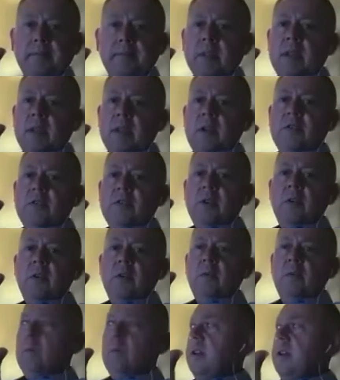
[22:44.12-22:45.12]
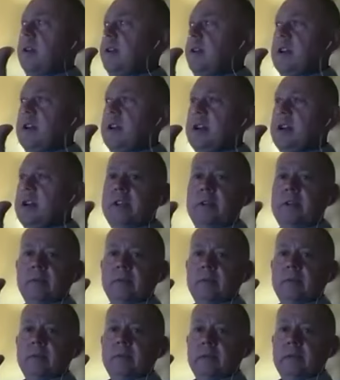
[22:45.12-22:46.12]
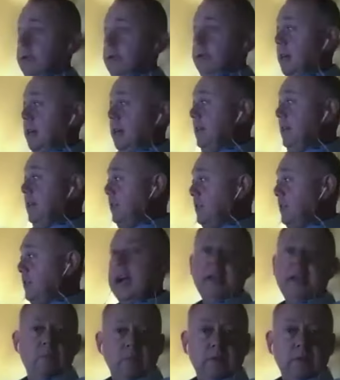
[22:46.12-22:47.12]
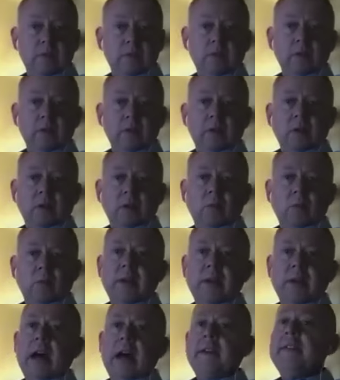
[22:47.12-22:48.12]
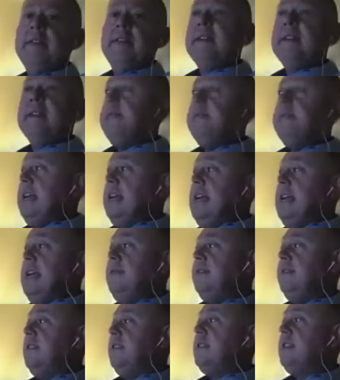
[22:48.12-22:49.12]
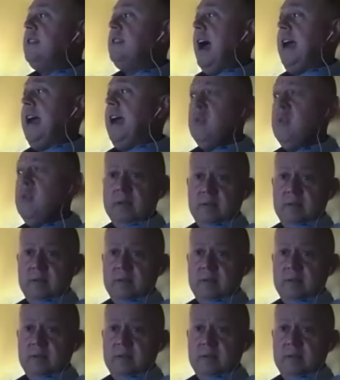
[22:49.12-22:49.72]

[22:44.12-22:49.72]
So what are they going to do? They're going to eat the second one. Well, now that they've eaten the second one,